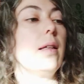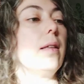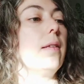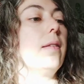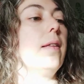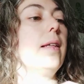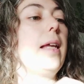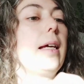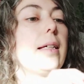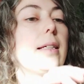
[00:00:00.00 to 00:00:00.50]

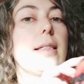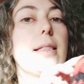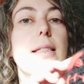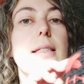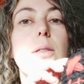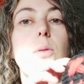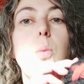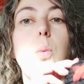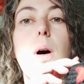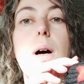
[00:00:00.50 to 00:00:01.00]
The
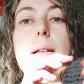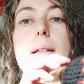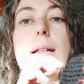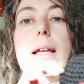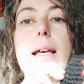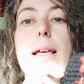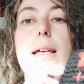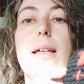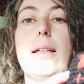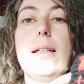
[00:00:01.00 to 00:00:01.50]
next one
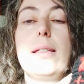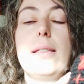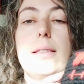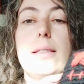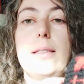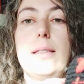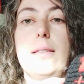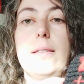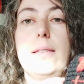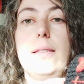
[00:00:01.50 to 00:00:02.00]

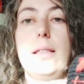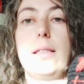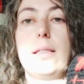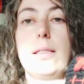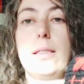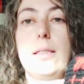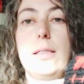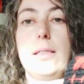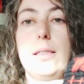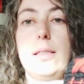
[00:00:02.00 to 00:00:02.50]
is
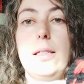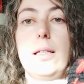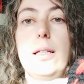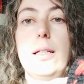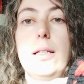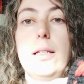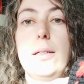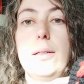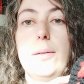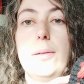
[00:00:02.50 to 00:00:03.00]
this,
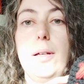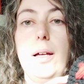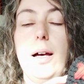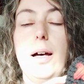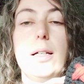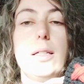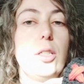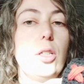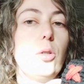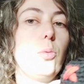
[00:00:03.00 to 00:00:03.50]

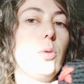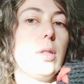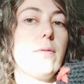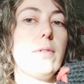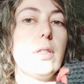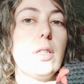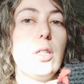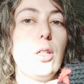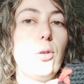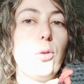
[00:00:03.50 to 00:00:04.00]
I don't
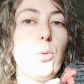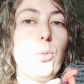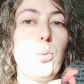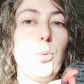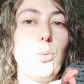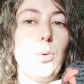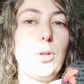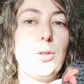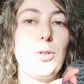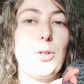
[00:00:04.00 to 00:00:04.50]
even know
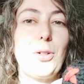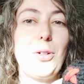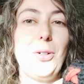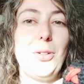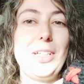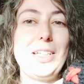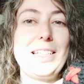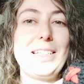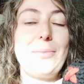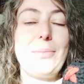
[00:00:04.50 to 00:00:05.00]
what to
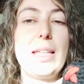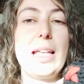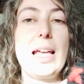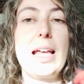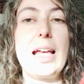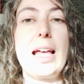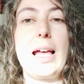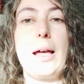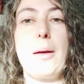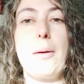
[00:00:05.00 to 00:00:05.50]
call it.
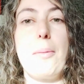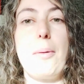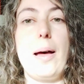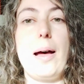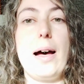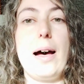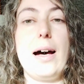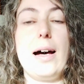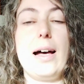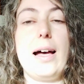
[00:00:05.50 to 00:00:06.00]

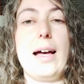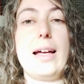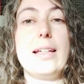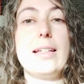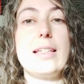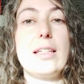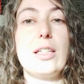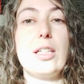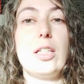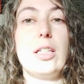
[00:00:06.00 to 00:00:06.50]

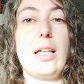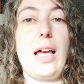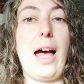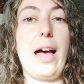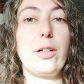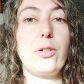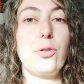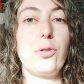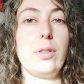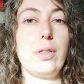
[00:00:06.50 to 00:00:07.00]
And
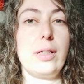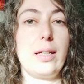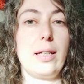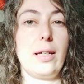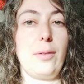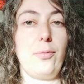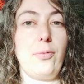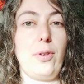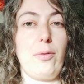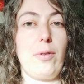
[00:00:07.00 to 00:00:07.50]
actually,
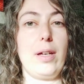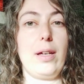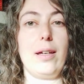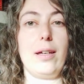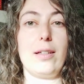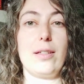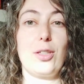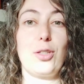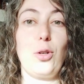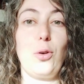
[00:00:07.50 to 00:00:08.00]
I'm
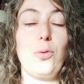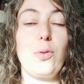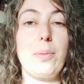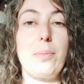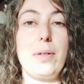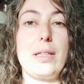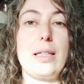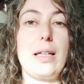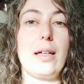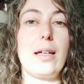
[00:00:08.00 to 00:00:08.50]
very sorry,
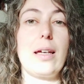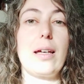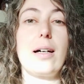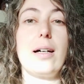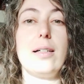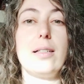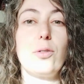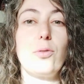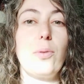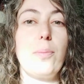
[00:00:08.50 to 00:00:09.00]
but I
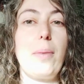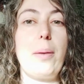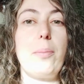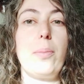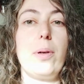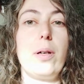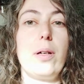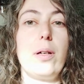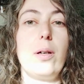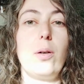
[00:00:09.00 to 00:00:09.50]
can't
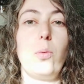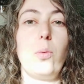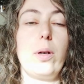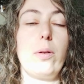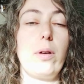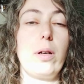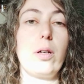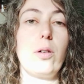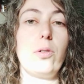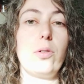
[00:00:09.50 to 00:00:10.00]
remember
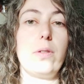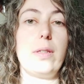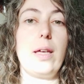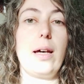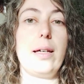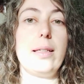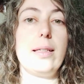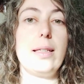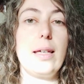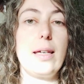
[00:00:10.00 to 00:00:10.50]
where I got the
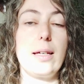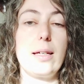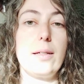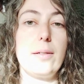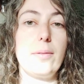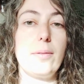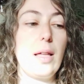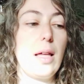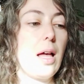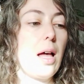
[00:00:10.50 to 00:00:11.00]
idea.
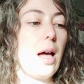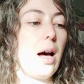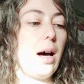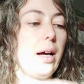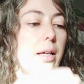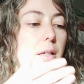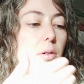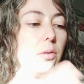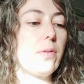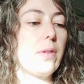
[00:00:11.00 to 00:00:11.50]

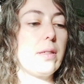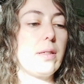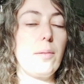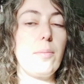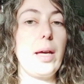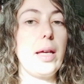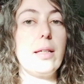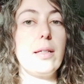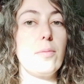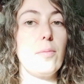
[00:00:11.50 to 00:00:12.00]
I know that I
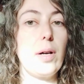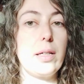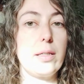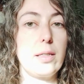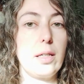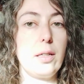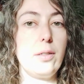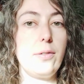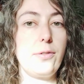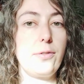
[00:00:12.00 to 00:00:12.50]
made it
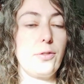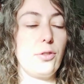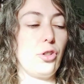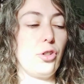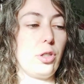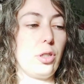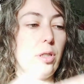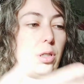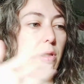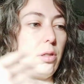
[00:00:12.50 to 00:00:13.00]
myself,
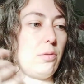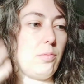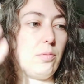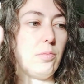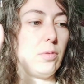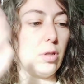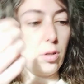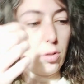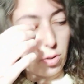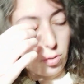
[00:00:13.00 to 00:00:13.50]
just,
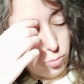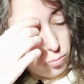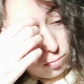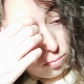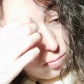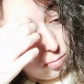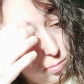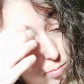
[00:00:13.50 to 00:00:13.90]
you know,